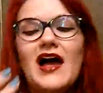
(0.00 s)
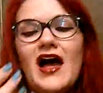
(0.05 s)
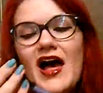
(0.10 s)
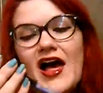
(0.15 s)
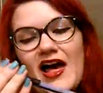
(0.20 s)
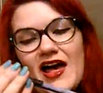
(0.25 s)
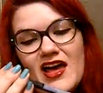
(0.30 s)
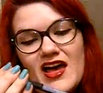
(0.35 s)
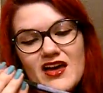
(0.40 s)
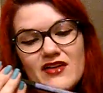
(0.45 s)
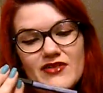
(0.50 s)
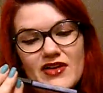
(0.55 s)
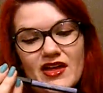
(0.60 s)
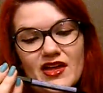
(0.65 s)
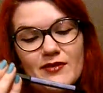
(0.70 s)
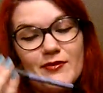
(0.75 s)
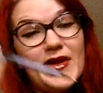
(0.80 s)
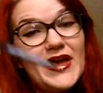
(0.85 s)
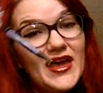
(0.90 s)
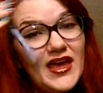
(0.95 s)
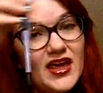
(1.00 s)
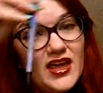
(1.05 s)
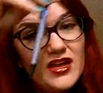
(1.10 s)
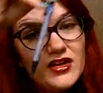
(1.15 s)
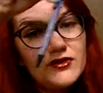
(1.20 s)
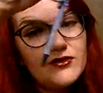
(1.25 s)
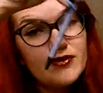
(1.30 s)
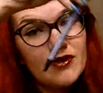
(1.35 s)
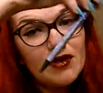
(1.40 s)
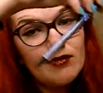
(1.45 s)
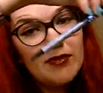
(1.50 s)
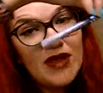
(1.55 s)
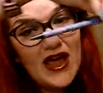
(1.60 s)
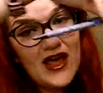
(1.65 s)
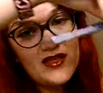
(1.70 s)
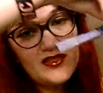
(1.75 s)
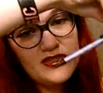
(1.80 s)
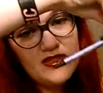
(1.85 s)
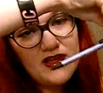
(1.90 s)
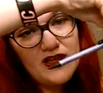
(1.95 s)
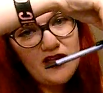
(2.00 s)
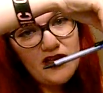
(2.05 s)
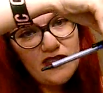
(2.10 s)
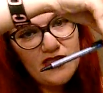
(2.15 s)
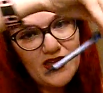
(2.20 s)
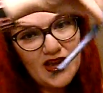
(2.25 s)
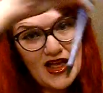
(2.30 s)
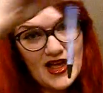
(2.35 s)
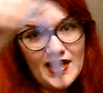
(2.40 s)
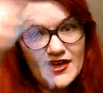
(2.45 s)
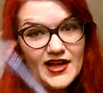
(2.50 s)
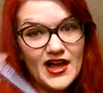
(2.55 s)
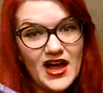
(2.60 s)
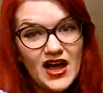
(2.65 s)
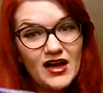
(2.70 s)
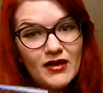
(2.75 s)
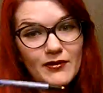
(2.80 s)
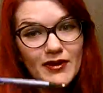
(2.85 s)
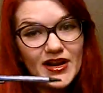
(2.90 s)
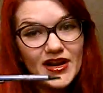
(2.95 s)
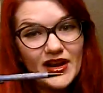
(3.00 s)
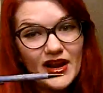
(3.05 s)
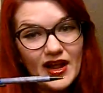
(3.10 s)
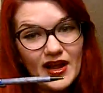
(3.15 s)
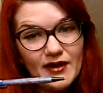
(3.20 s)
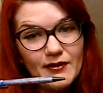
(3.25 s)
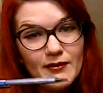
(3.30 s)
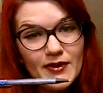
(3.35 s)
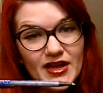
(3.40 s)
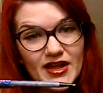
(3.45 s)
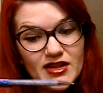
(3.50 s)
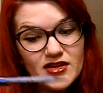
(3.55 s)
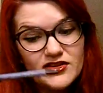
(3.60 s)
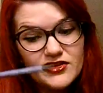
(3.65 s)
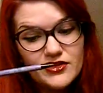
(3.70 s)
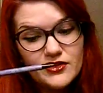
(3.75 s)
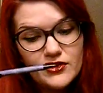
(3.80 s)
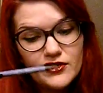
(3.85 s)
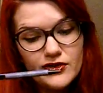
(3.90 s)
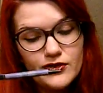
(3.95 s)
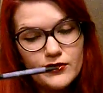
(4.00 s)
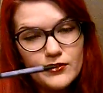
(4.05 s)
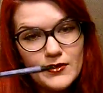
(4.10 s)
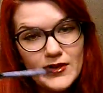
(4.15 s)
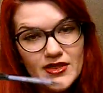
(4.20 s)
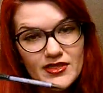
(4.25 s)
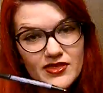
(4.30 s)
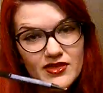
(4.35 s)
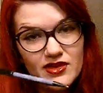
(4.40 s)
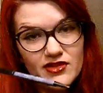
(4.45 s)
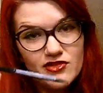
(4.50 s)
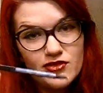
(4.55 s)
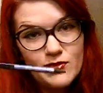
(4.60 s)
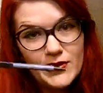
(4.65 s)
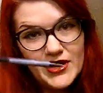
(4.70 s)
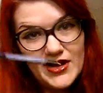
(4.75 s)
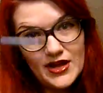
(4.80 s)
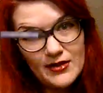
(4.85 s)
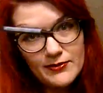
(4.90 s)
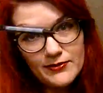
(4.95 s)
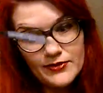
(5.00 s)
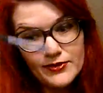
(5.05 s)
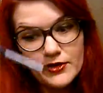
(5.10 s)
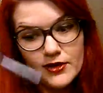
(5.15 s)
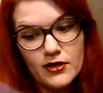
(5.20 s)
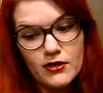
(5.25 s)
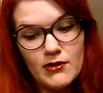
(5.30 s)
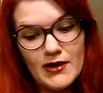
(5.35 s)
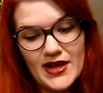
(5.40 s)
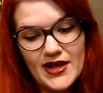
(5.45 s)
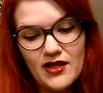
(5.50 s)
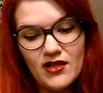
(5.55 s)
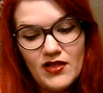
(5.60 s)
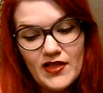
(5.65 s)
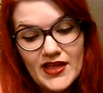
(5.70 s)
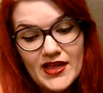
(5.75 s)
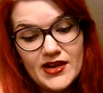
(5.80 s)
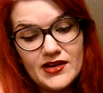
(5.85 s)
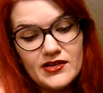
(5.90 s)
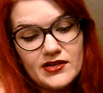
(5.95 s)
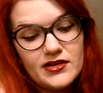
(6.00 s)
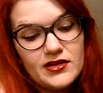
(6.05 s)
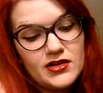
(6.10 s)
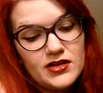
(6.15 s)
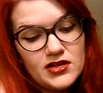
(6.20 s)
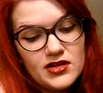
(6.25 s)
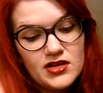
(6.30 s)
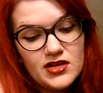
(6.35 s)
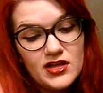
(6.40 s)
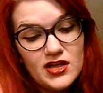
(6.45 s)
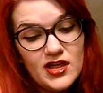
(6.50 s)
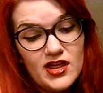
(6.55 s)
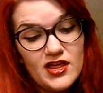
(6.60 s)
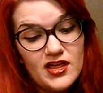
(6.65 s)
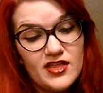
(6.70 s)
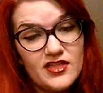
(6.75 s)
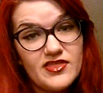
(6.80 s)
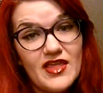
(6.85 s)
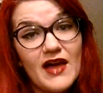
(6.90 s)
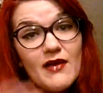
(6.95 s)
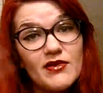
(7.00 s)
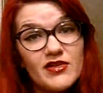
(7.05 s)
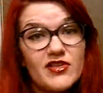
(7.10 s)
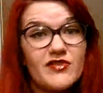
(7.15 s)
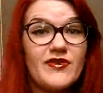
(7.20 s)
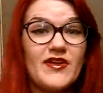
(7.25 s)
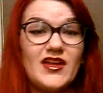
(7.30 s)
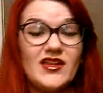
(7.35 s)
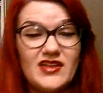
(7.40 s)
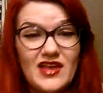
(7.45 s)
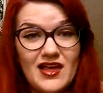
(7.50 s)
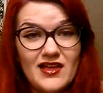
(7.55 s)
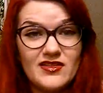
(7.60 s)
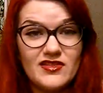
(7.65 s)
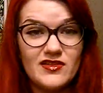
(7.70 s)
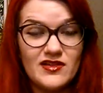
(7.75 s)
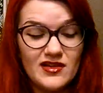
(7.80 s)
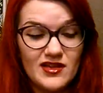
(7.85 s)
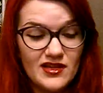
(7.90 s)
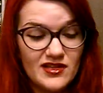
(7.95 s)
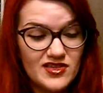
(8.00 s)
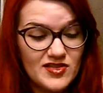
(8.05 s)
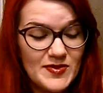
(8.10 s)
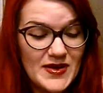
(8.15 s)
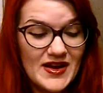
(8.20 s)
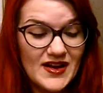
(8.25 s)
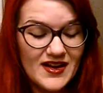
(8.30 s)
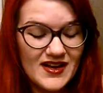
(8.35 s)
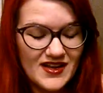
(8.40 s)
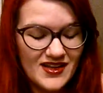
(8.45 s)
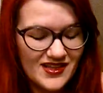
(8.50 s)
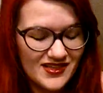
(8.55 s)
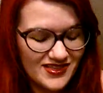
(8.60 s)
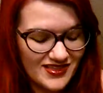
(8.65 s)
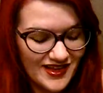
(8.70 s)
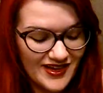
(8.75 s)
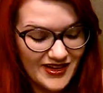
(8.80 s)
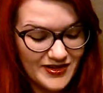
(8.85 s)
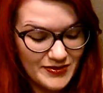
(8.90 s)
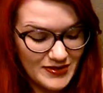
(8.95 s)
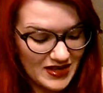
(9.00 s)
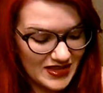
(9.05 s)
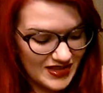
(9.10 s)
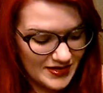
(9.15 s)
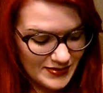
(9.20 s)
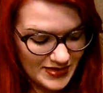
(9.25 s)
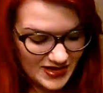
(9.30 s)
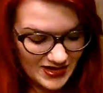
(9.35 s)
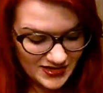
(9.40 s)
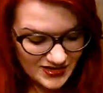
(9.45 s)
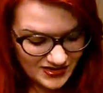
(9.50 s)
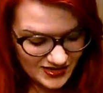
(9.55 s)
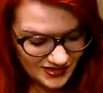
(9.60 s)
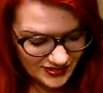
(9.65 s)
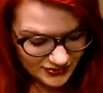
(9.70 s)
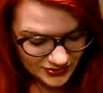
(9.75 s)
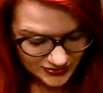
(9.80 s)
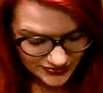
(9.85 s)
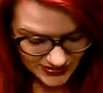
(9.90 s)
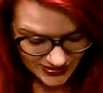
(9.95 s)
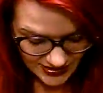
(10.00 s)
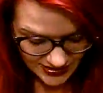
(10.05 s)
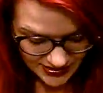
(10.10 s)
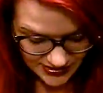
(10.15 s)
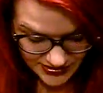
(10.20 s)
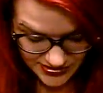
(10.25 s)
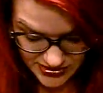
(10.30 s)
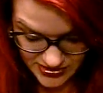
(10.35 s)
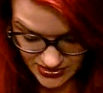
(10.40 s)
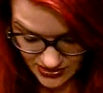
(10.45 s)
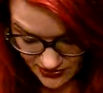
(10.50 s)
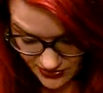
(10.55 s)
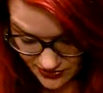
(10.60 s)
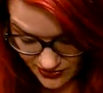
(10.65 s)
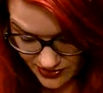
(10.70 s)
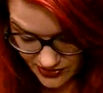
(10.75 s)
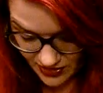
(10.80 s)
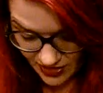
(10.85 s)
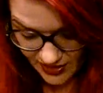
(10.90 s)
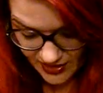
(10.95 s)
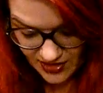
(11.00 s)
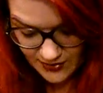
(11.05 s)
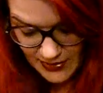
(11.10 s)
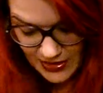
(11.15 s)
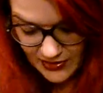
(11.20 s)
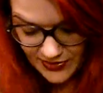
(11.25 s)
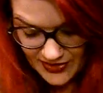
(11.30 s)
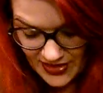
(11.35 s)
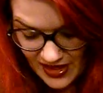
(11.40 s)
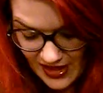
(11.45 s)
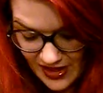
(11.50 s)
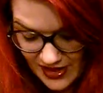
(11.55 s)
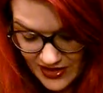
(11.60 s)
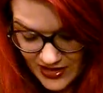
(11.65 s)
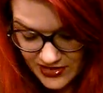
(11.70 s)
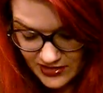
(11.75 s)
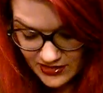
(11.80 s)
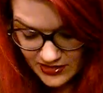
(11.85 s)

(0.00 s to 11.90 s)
I have a pen from NASA that I got when I went to the Tweet Up for Grail, and that was a fantastic experience. I could probably make several videos just on talking about that.